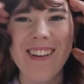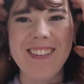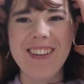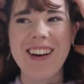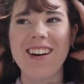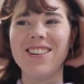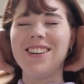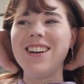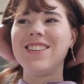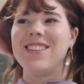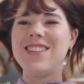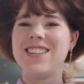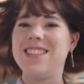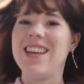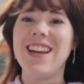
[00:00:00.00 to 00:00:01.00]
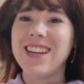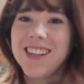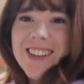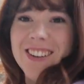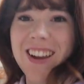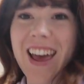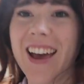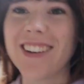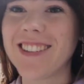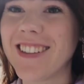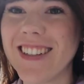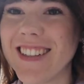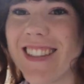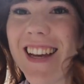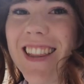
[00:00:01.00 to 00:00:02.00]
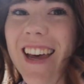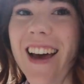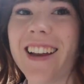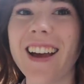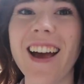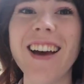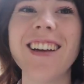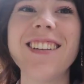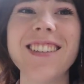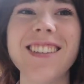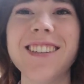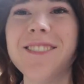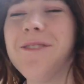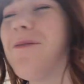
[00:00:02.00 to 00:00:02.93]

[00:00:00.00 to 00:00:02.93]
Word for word: Oh my gosh, I shouldn't have said I did okay. I shouldn't have said that, guys.